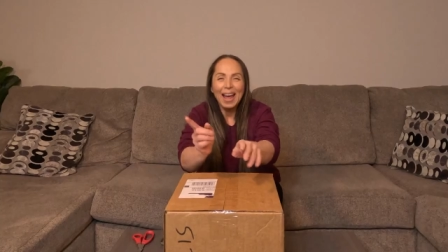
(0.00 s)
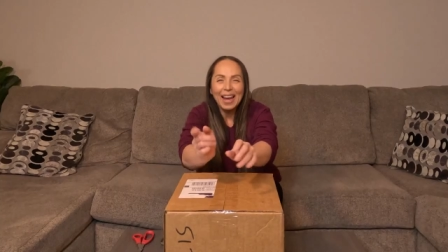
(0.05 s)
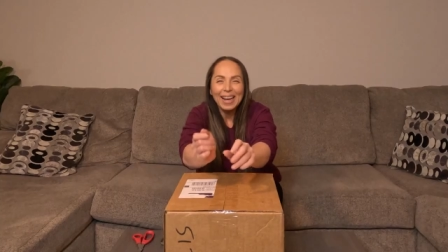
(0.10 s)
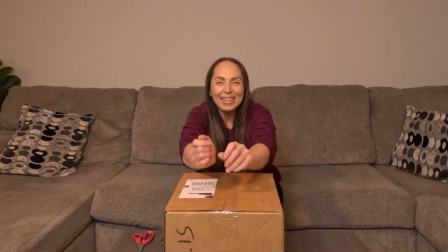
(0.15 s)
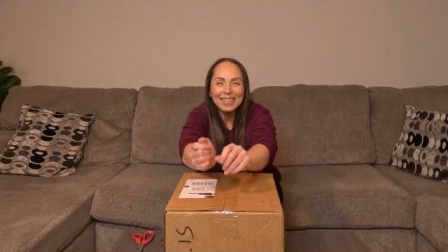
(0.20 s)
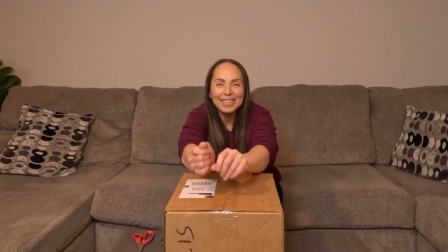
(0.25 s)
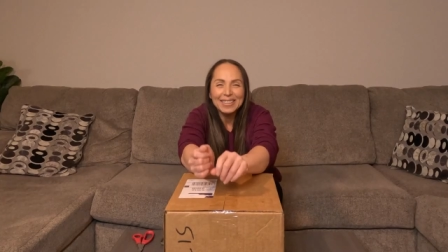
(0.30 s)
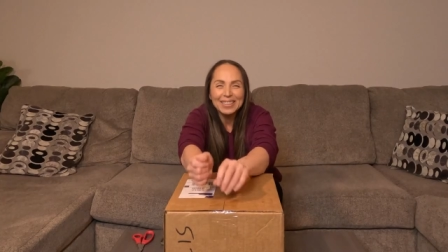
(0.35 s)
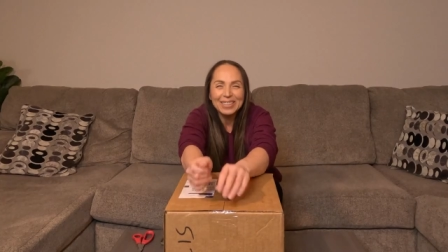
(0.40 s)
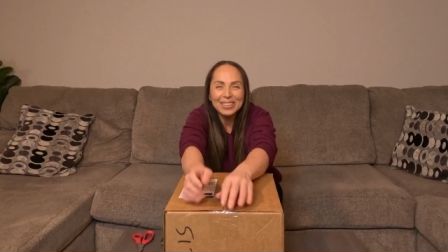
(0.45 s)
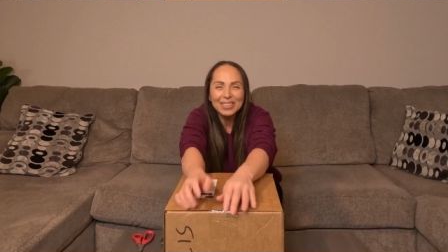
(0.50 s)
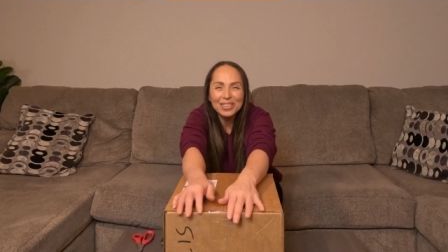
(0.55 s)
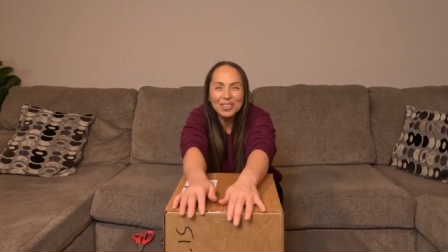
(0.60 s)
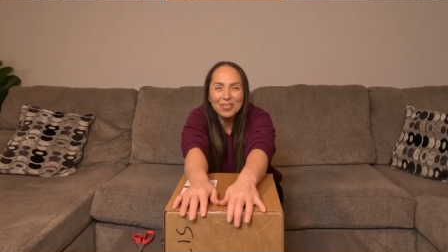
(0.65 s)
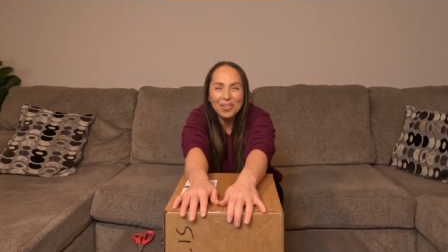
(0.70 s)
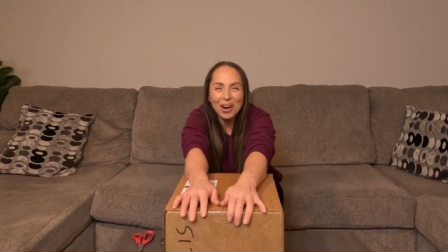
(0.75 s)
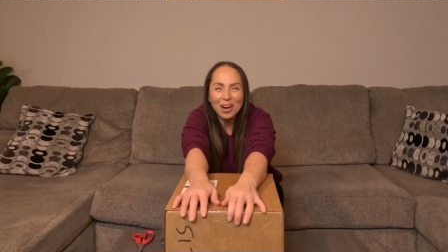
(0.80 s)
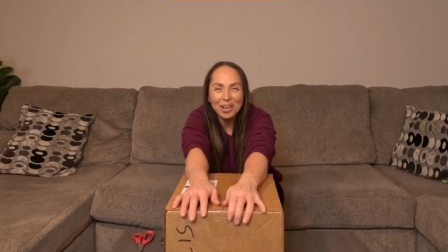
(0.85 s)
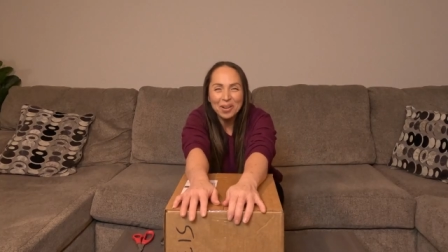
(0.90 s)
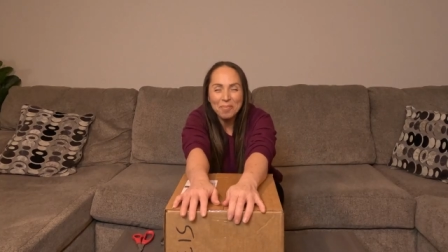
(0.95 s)
Hey you,
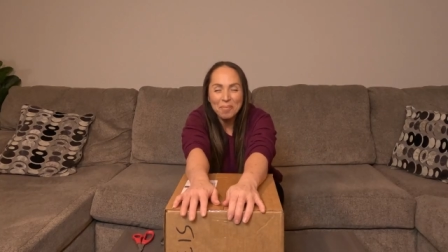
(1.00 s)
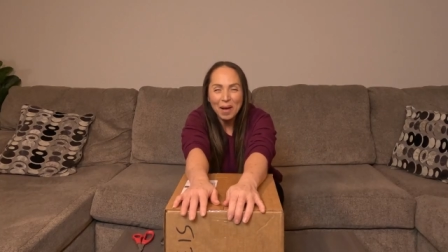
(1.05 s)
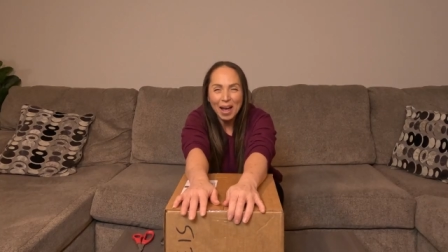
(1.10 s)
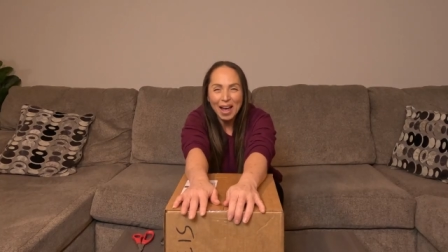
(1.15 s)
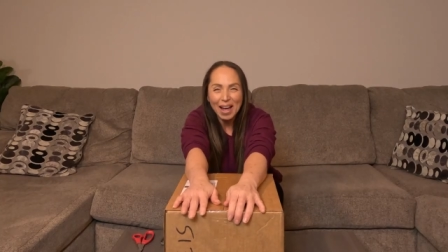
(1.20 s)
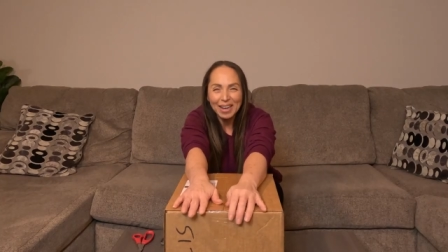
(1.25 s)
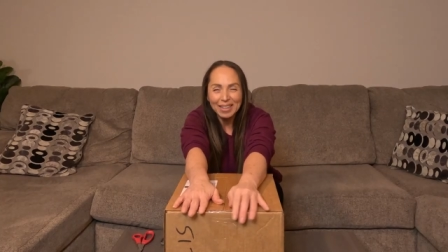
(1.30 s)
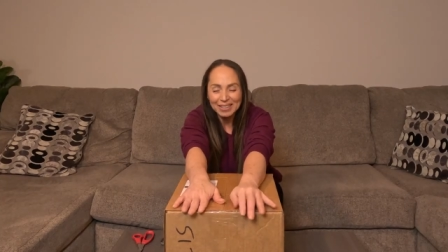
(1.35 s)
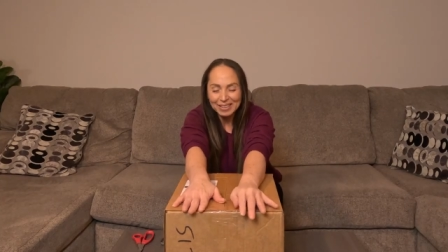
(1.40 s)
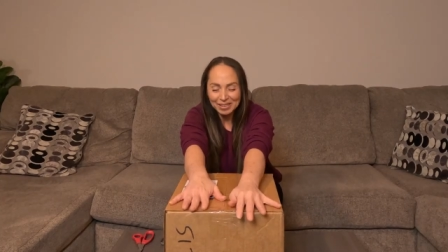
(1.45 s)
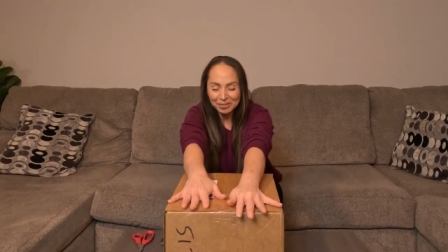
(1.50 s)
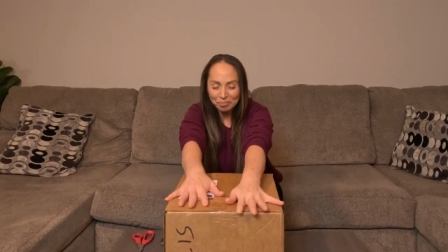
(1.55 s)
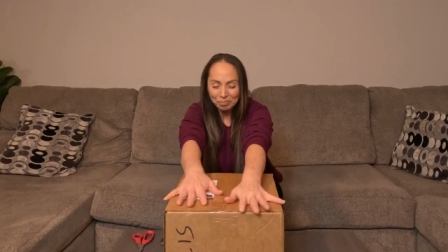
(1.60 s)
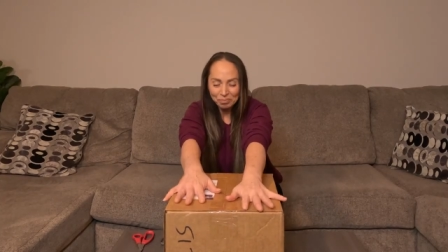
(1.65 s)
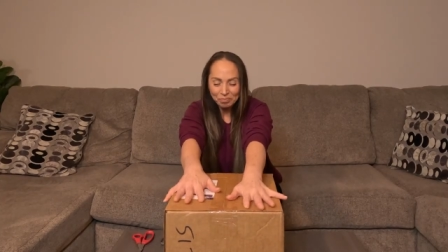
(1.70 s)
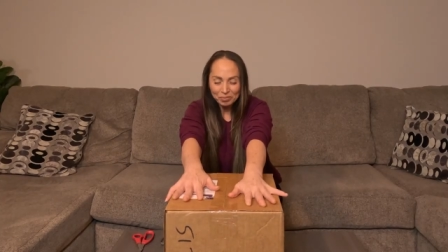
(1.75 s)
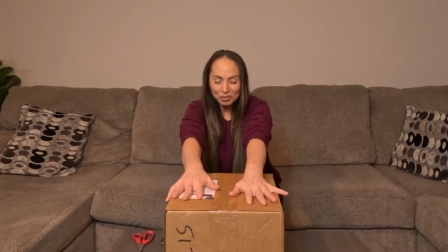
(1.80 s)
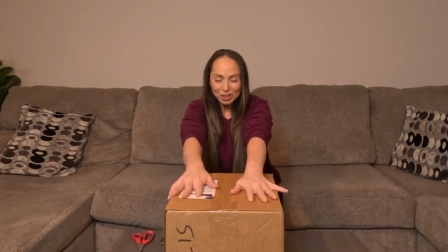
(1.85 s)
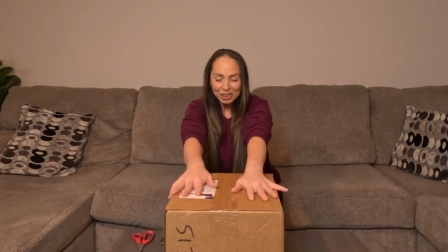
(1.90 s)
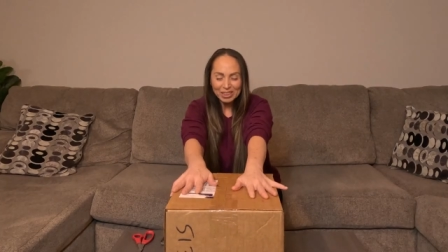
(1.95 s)
welcome back.
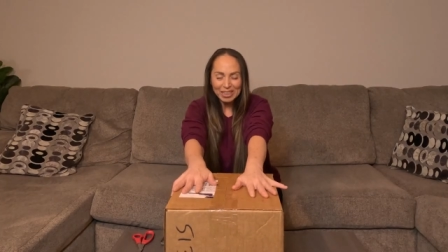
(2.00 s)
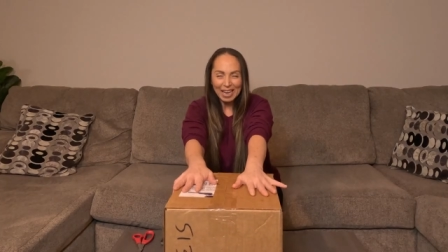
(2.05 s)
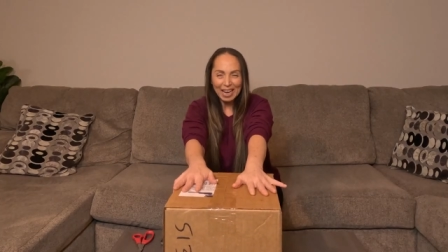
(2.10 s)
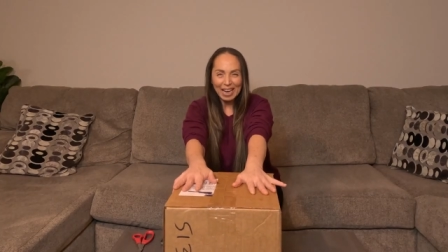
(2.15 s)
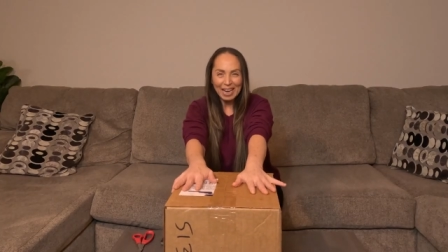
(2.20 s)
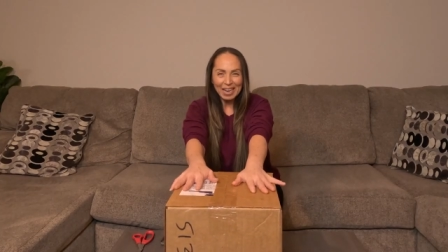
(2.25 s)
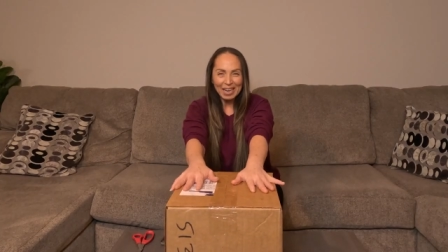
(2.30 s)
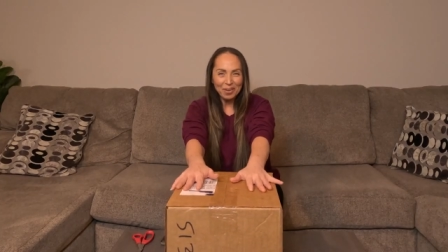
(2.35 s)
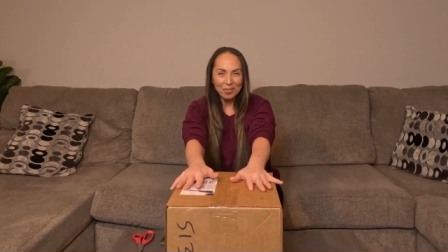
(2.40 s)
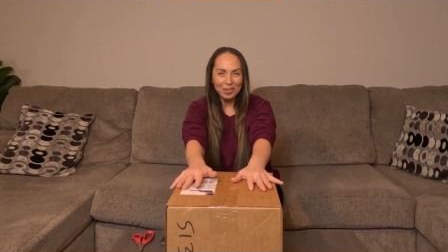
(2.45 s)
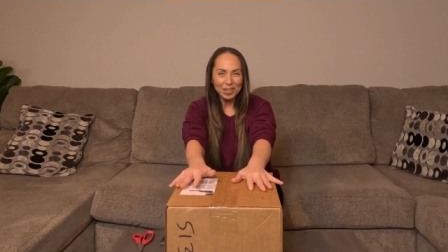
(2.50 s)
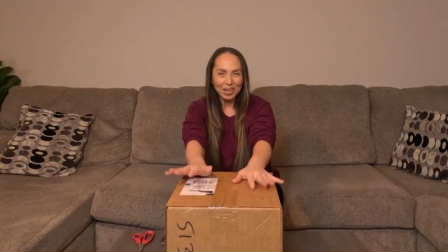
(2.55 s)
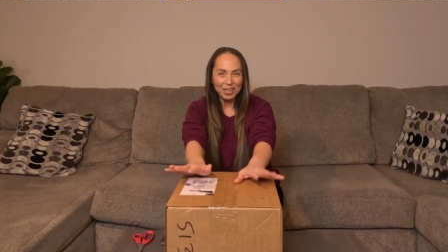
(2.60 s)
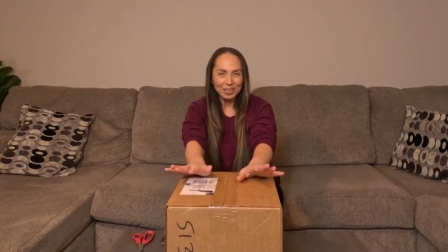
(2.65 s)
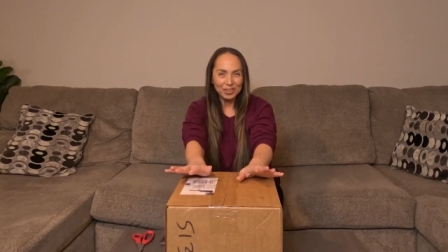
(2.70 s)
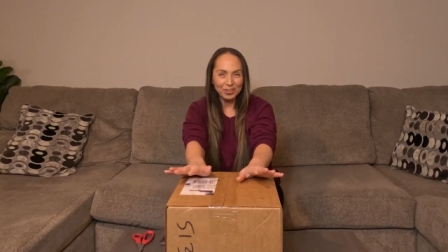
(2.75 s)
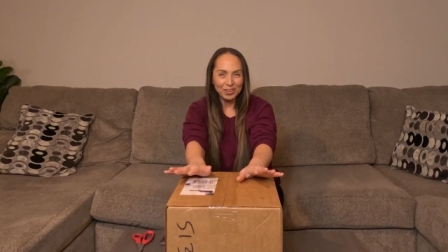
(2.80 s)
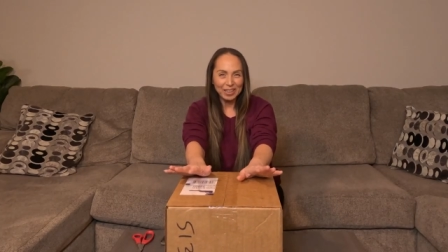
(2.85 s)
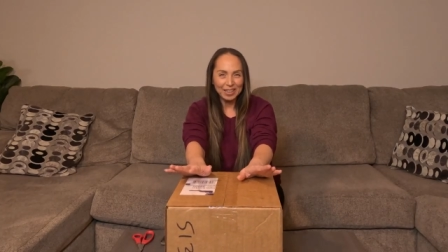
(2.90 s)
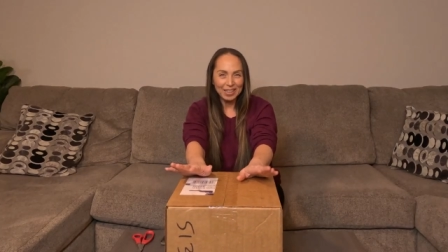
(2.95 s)
Today we are
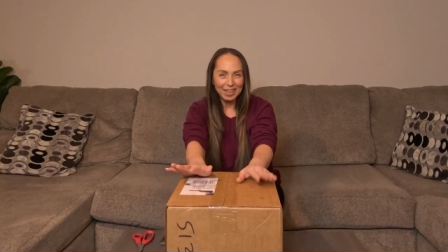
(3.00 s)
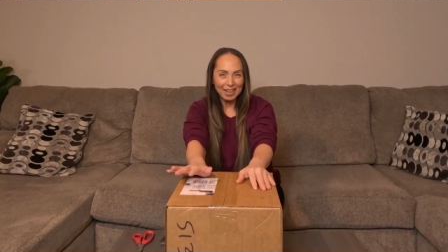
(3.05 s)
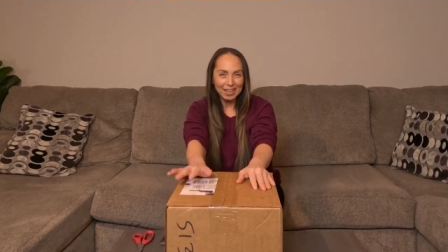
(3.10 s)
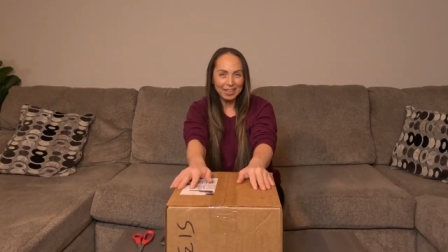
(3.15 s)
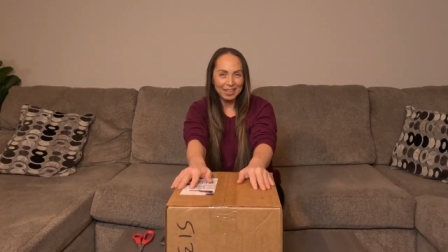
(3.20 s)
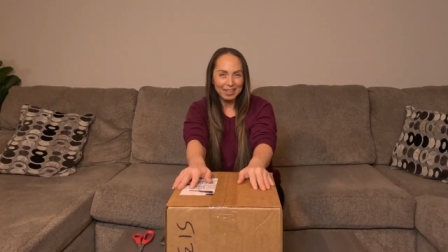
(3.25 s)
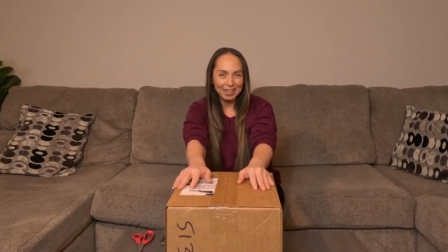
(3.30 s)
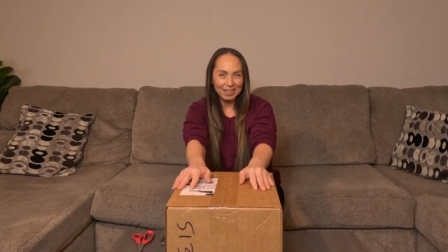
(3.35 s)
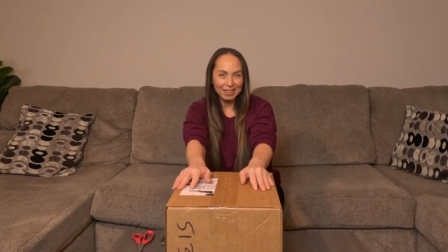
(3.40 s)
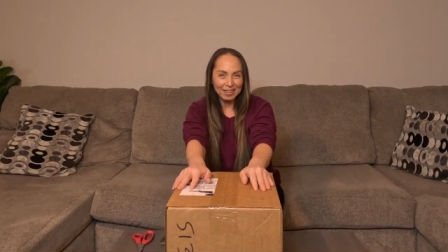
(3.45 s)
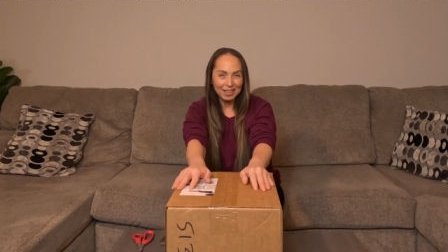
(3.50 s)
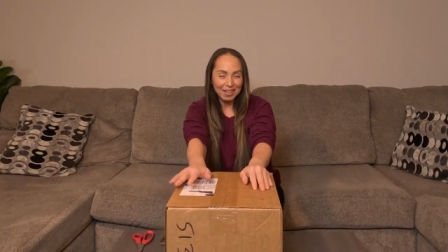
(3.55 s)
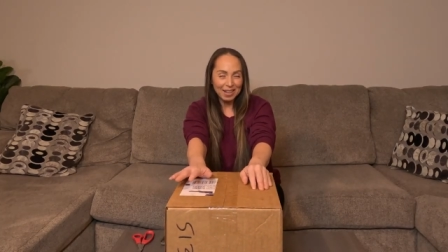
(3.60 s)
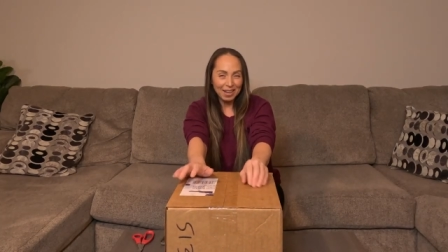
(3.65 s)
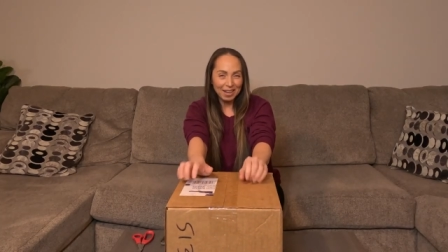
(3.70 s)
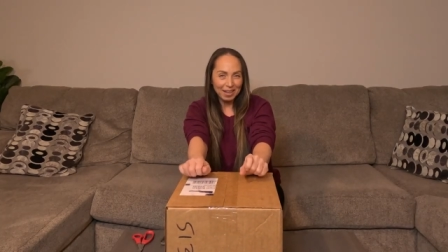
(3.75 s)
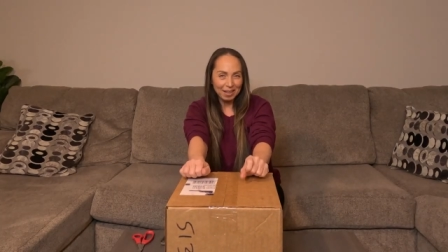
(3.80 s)
doing another